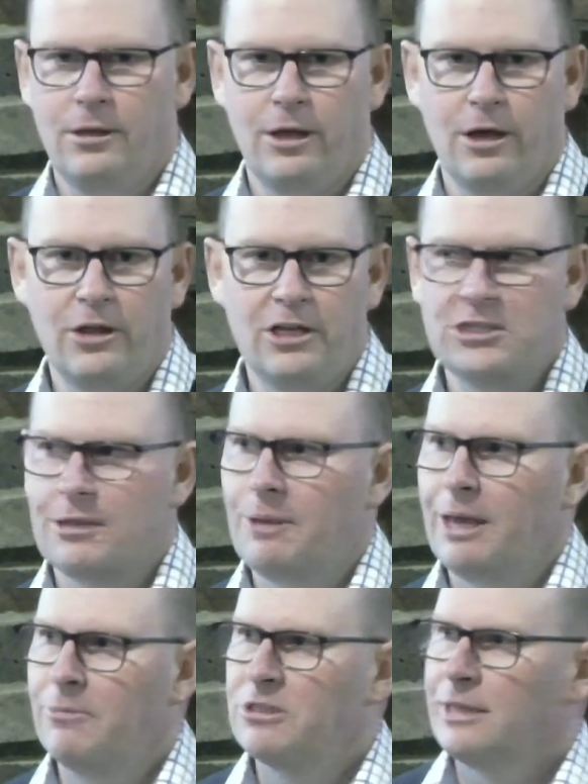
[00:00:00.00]
Are these
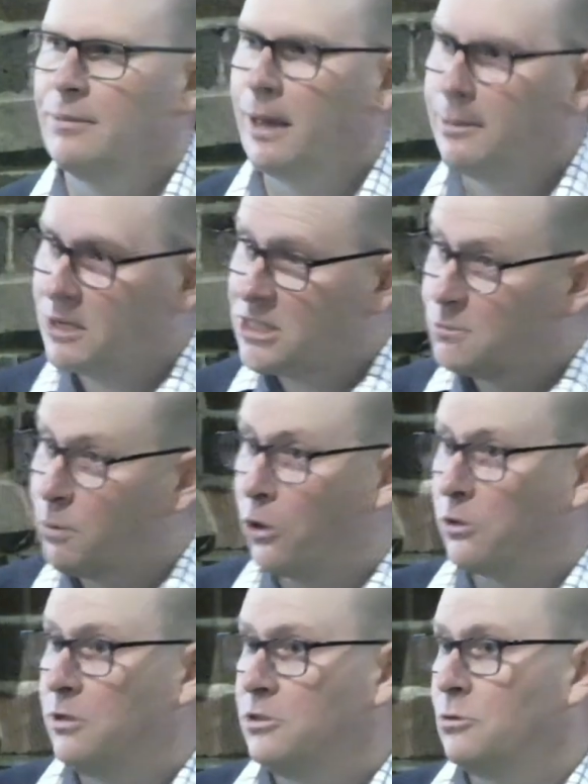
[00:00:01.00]
commandments that may be
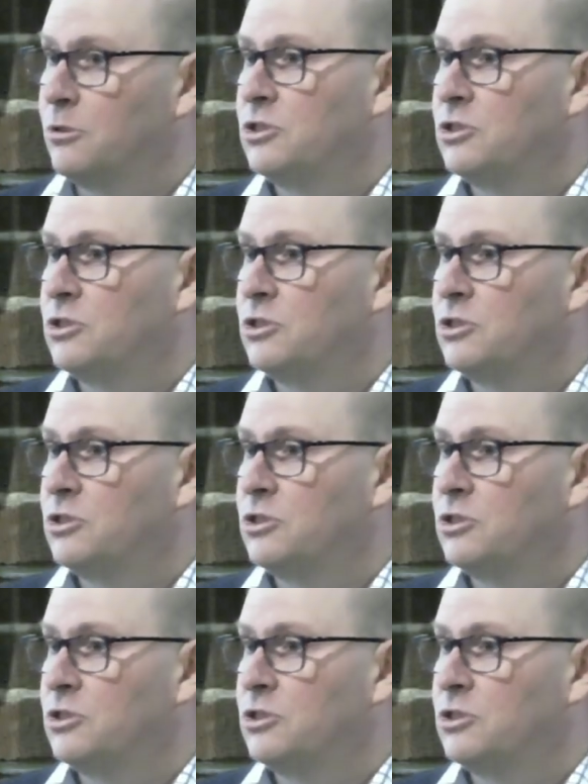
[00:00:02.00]
spoken to a